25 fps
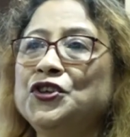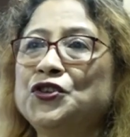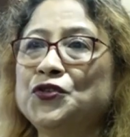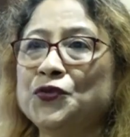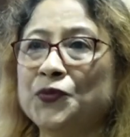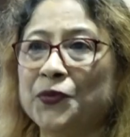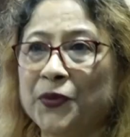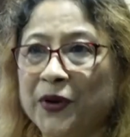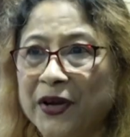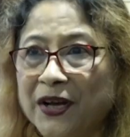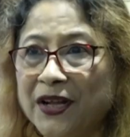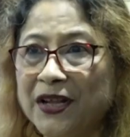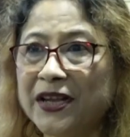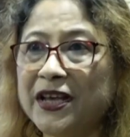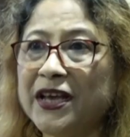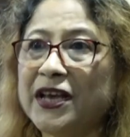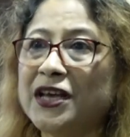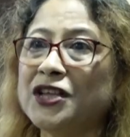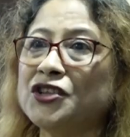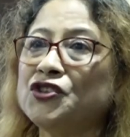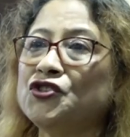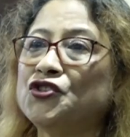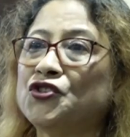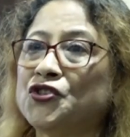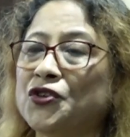to really
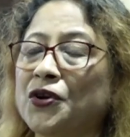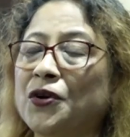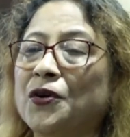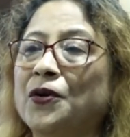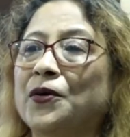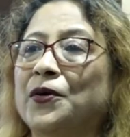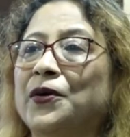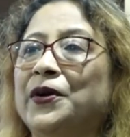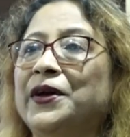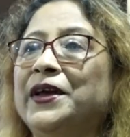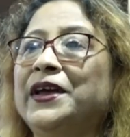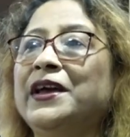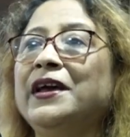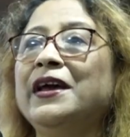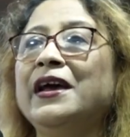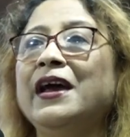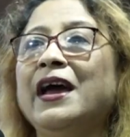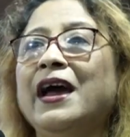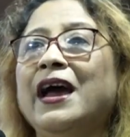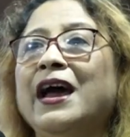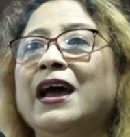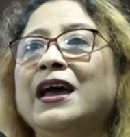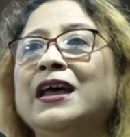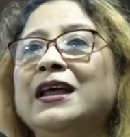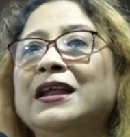enjoy
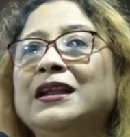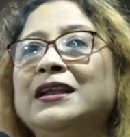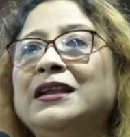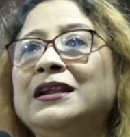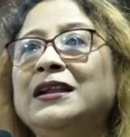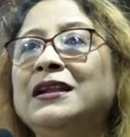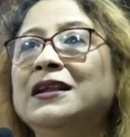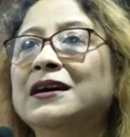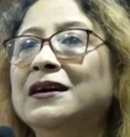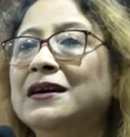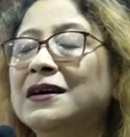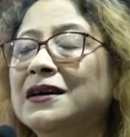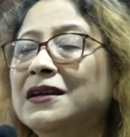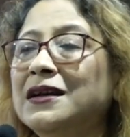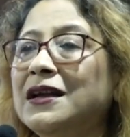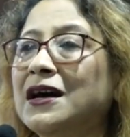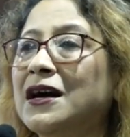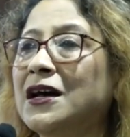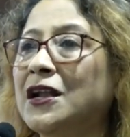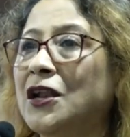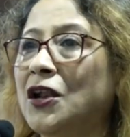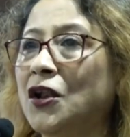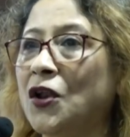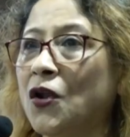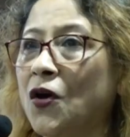and learn
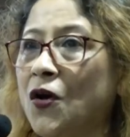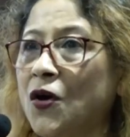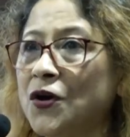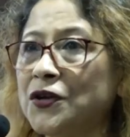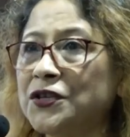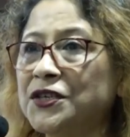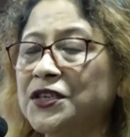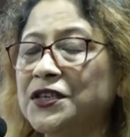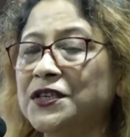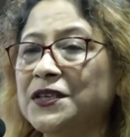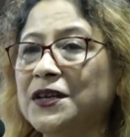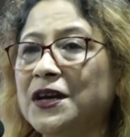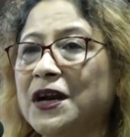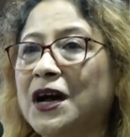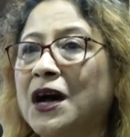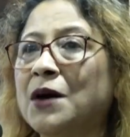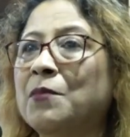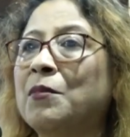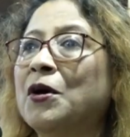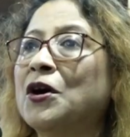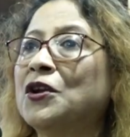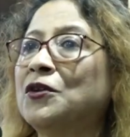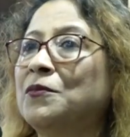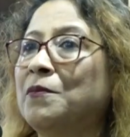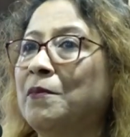a lot
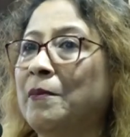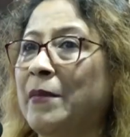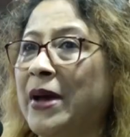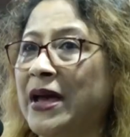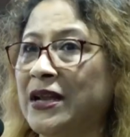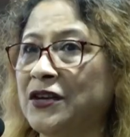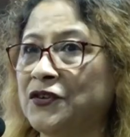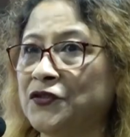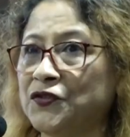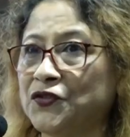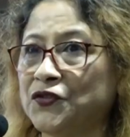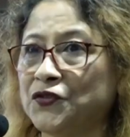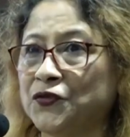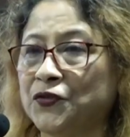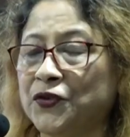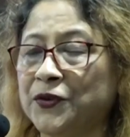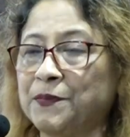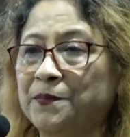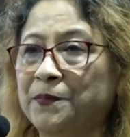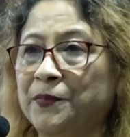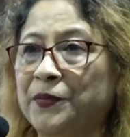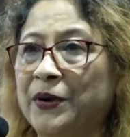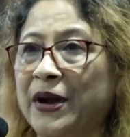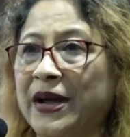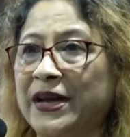about
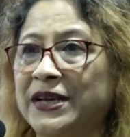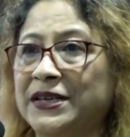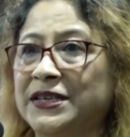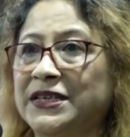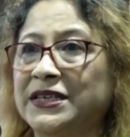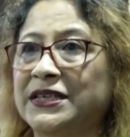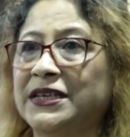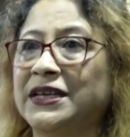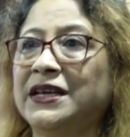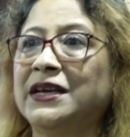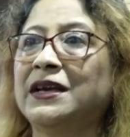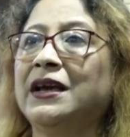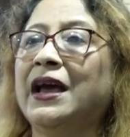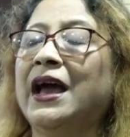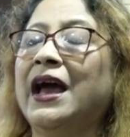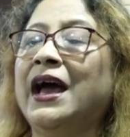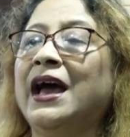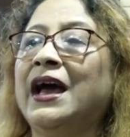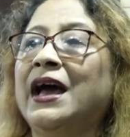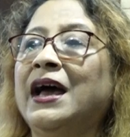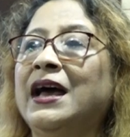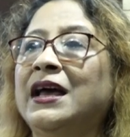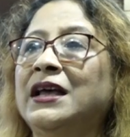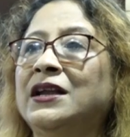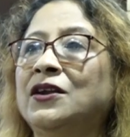manuscript writing
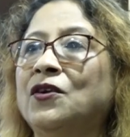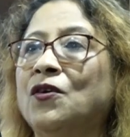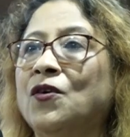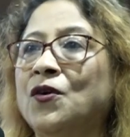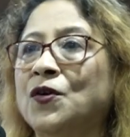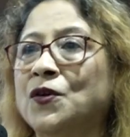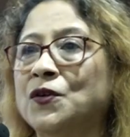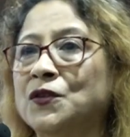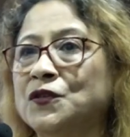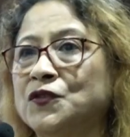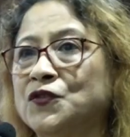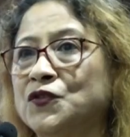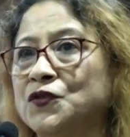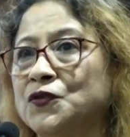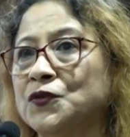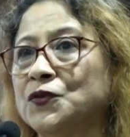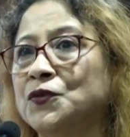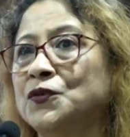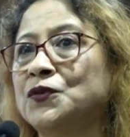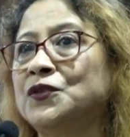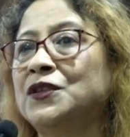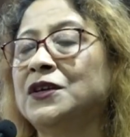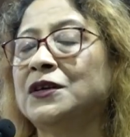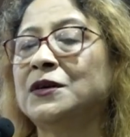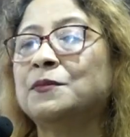and
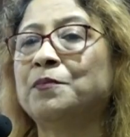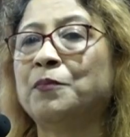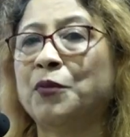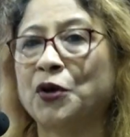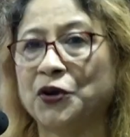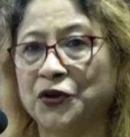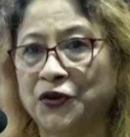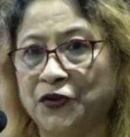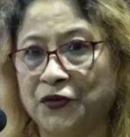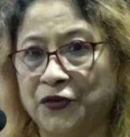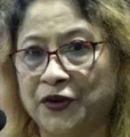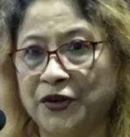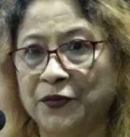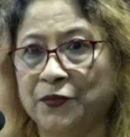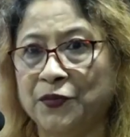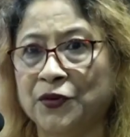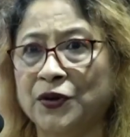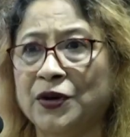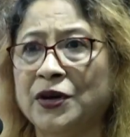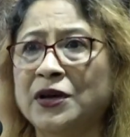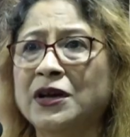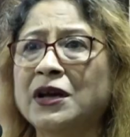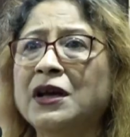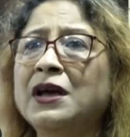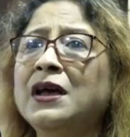also the pottery
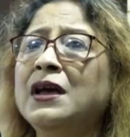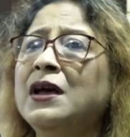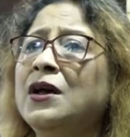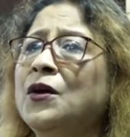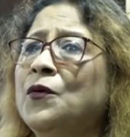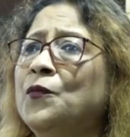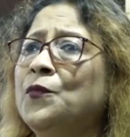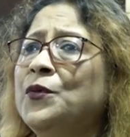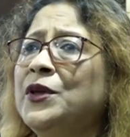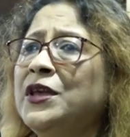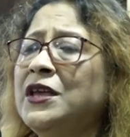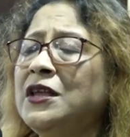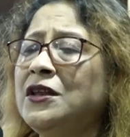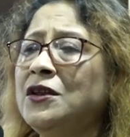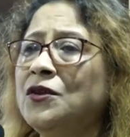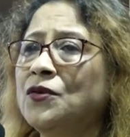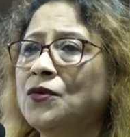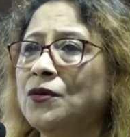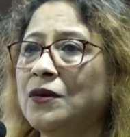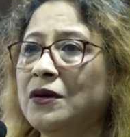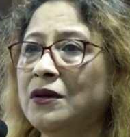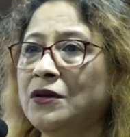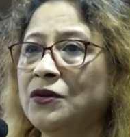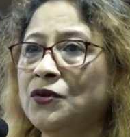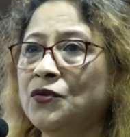work.
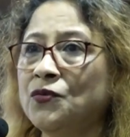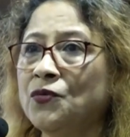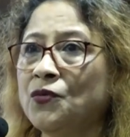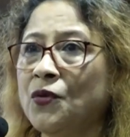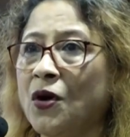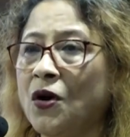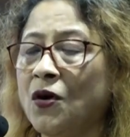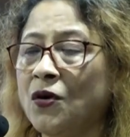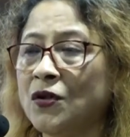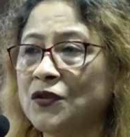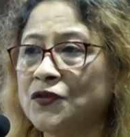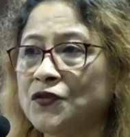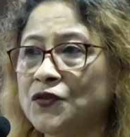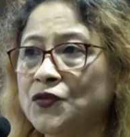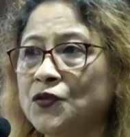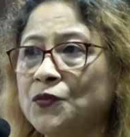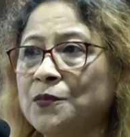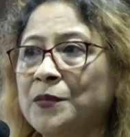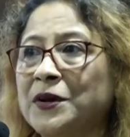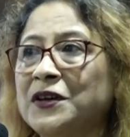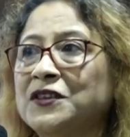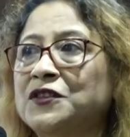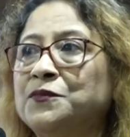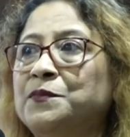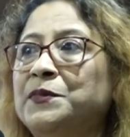You also
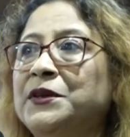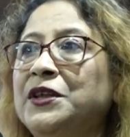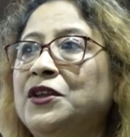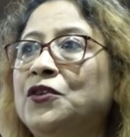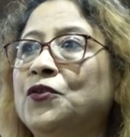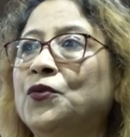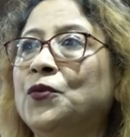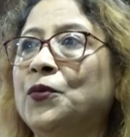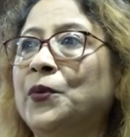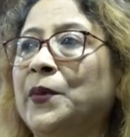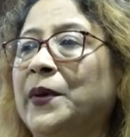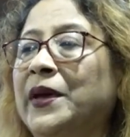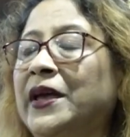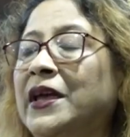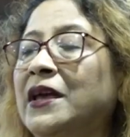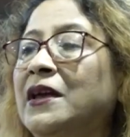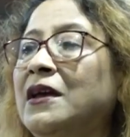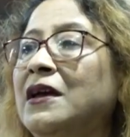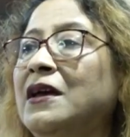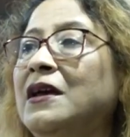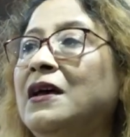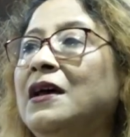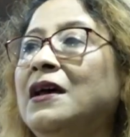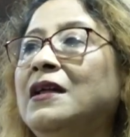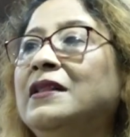must be knowing
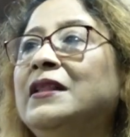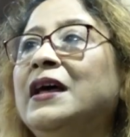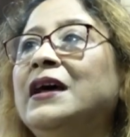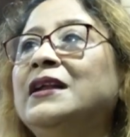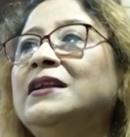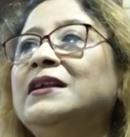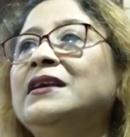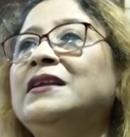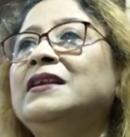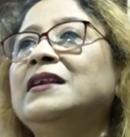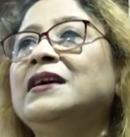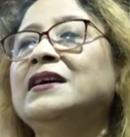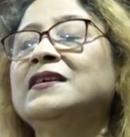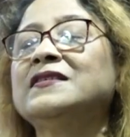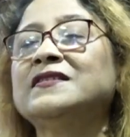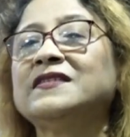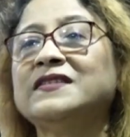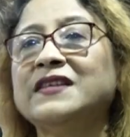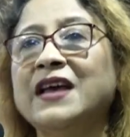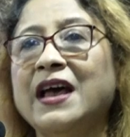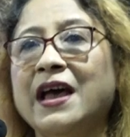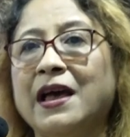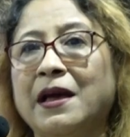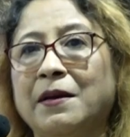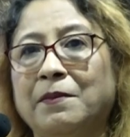that in
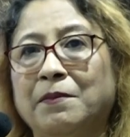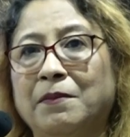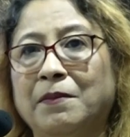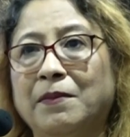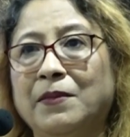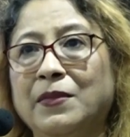Assam,